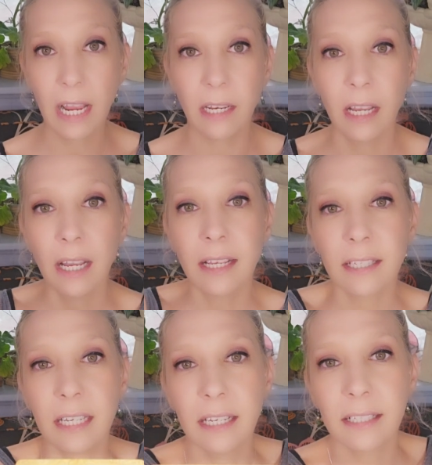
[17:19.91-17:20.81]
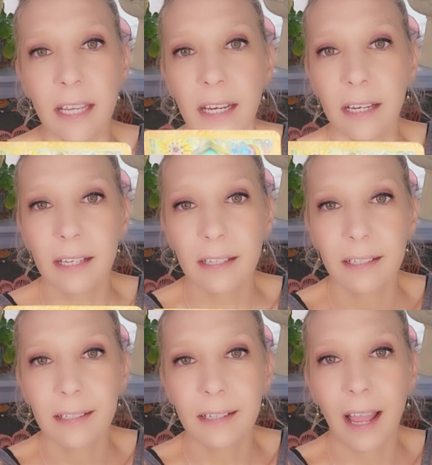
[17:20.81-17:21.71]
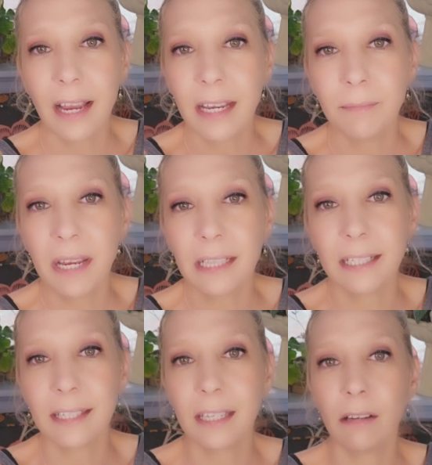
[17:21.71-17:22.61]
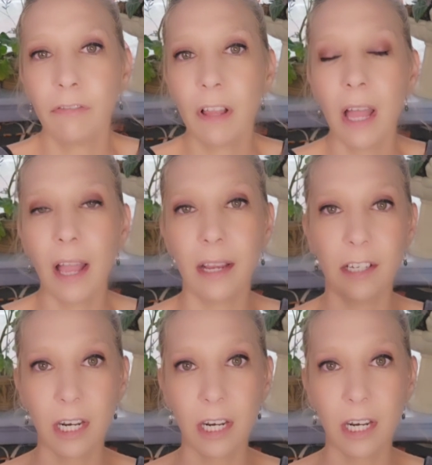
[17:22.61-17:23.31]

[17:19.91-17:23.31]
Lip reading: And see, he's like, I can make this thing fly.